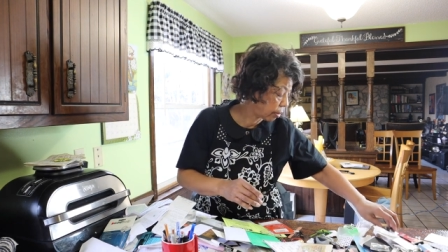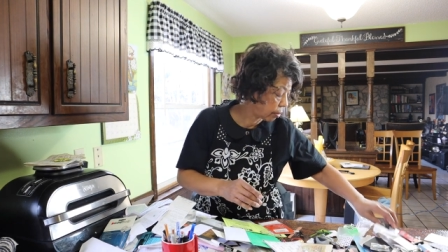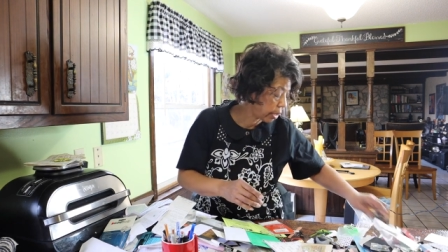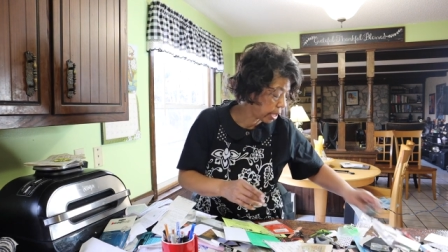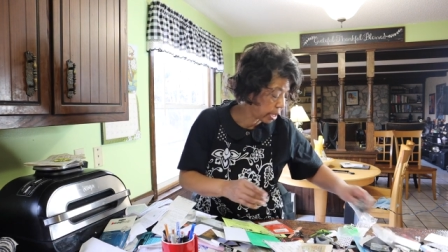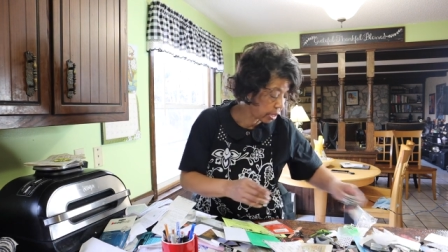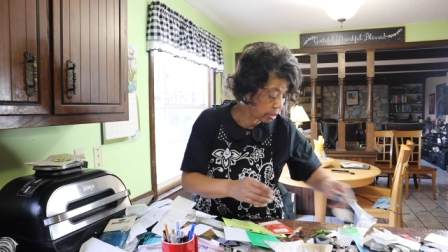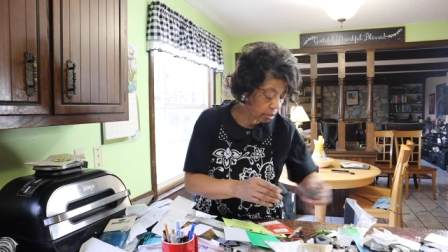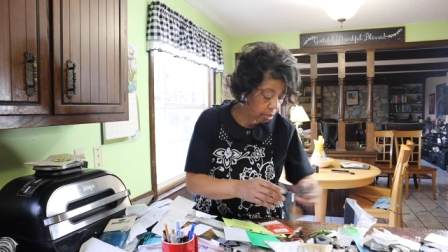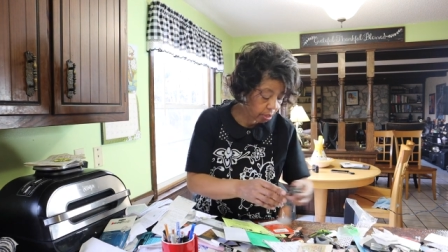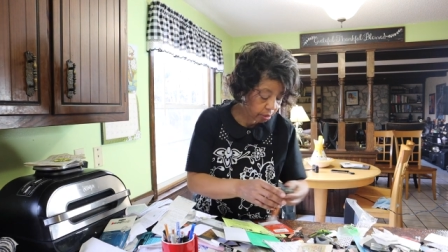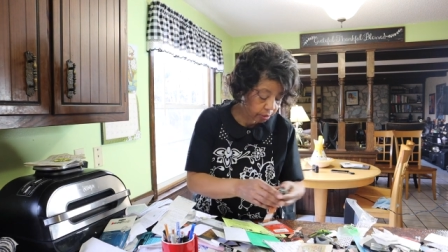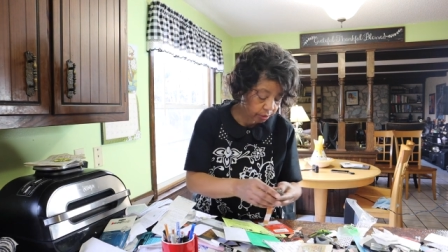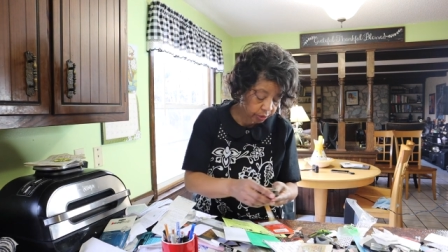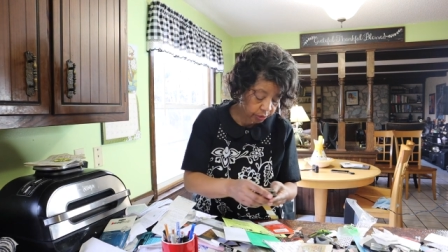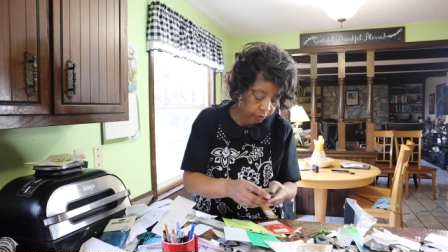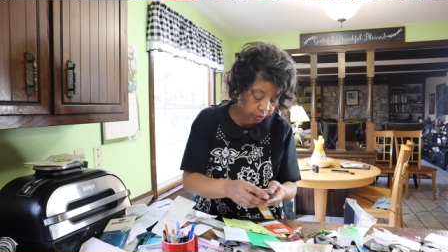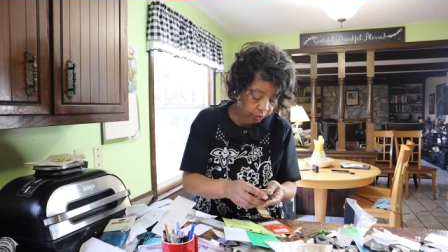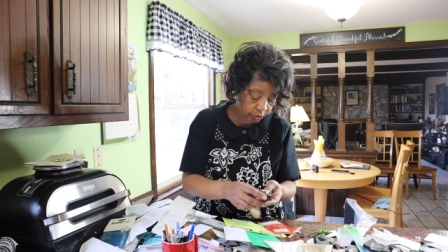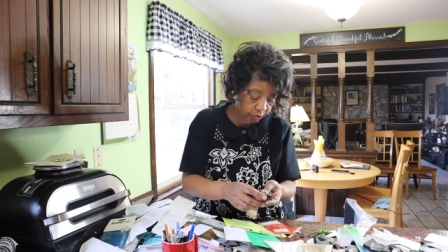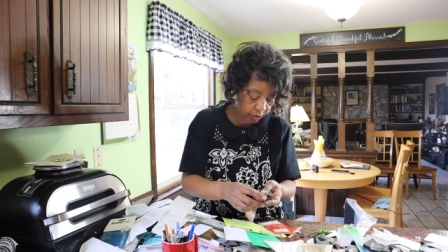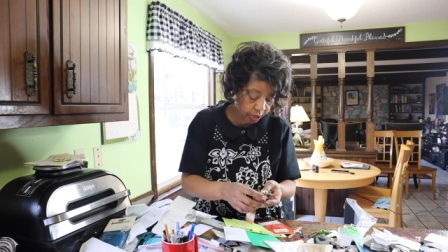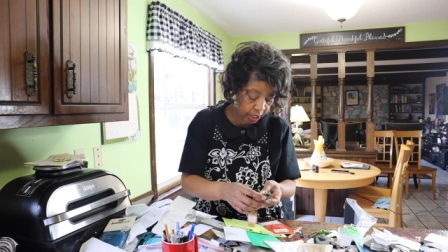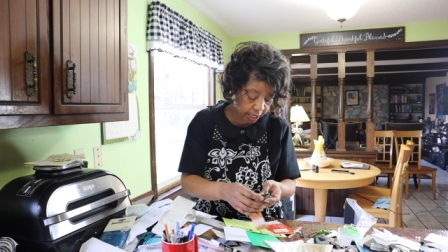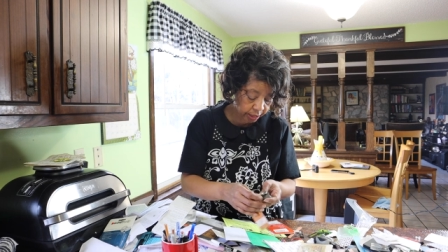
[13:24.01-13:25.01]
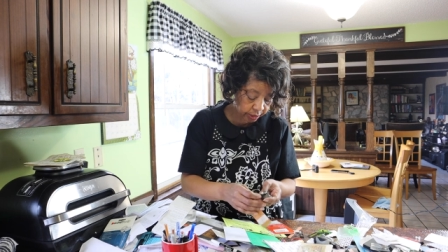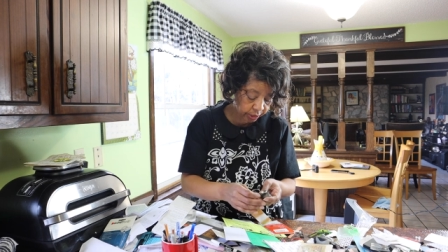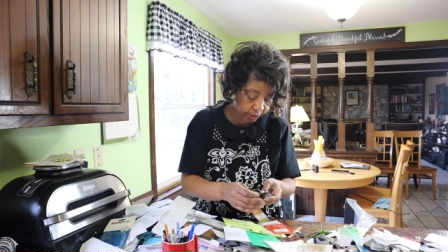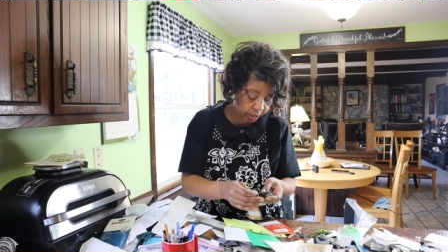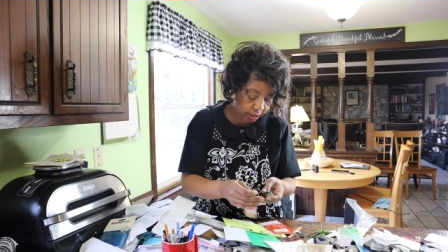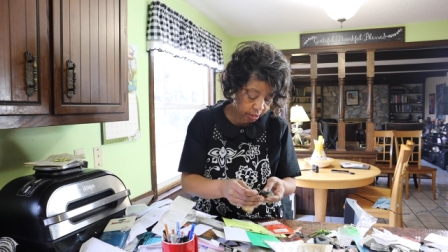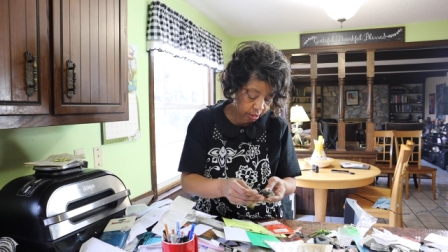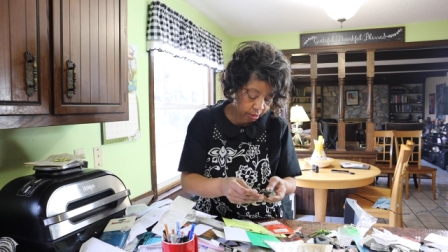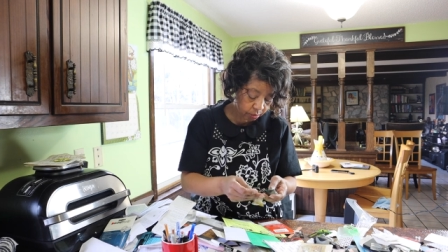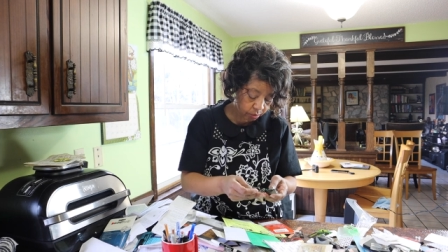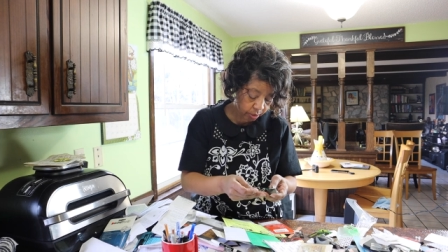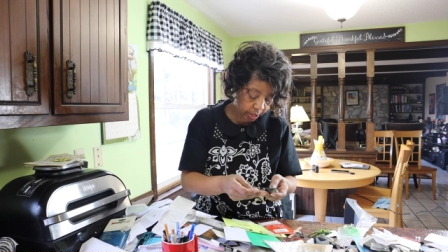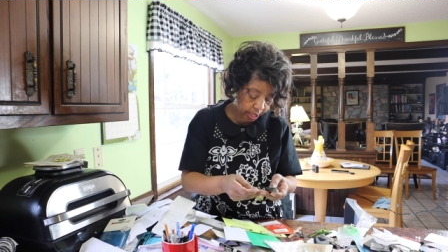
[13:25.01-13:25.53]
granddaughters are not
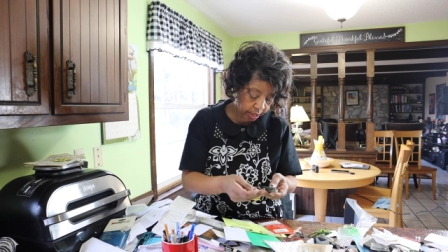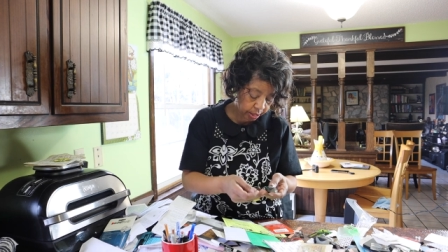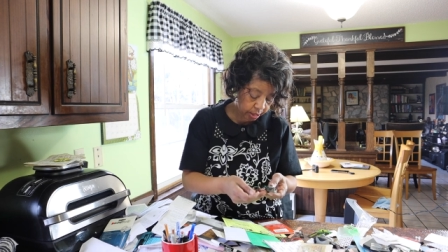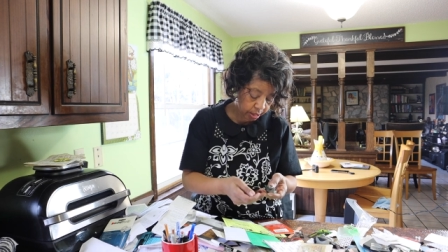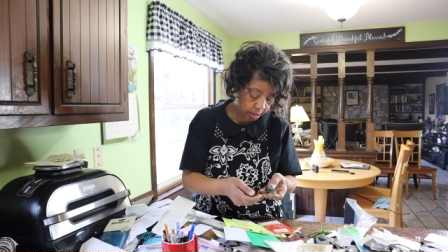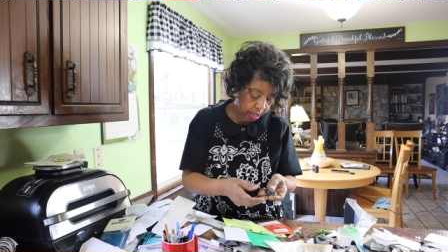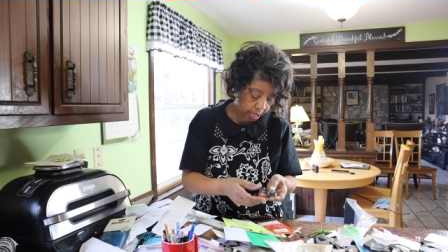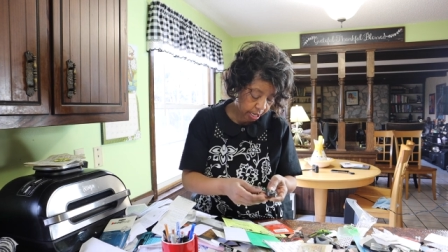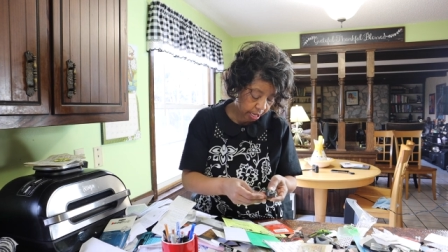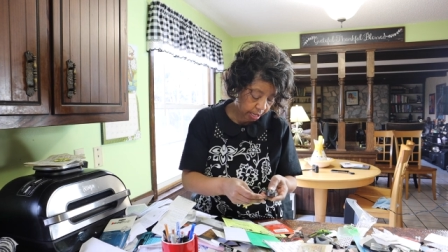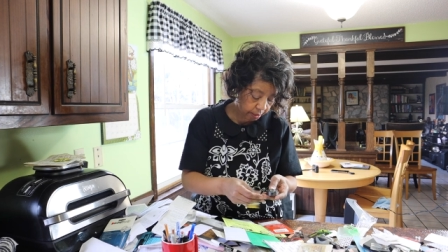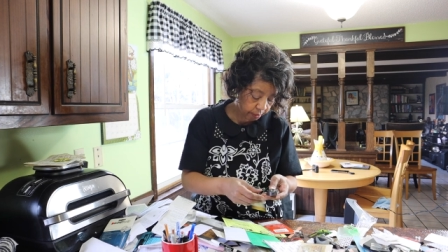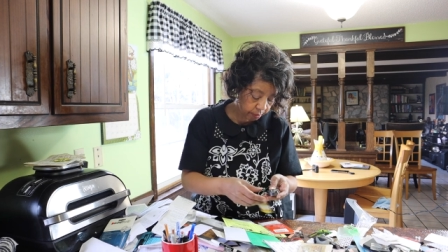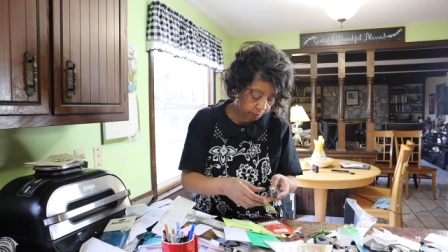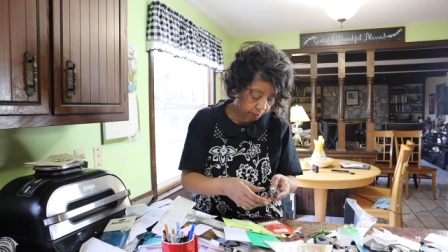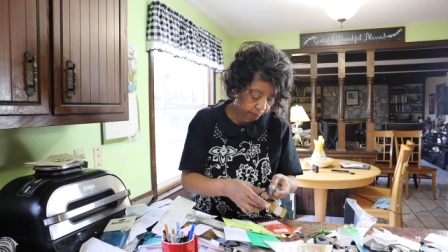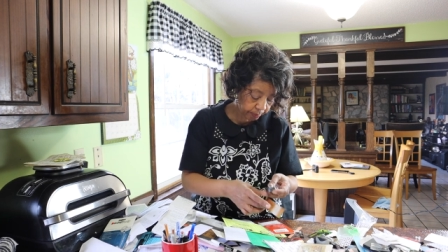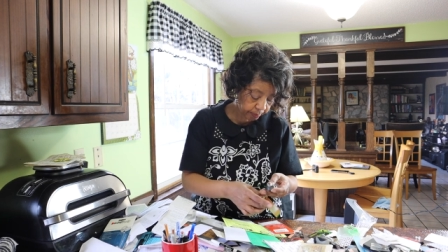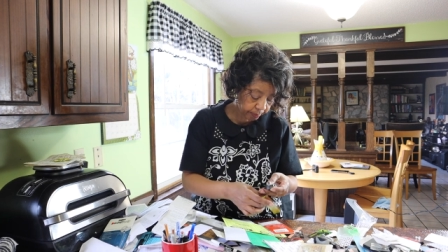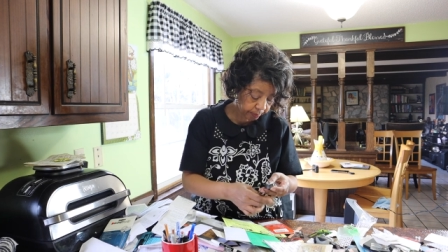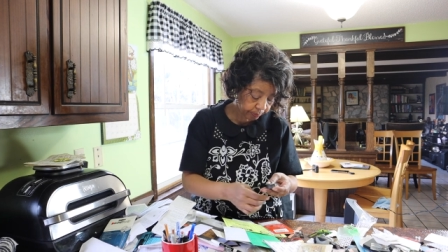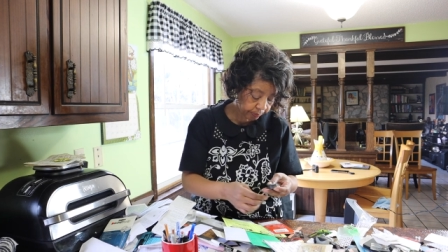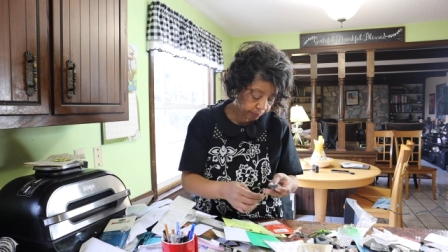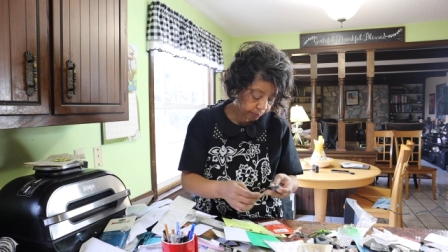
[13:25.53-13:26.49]
here right now.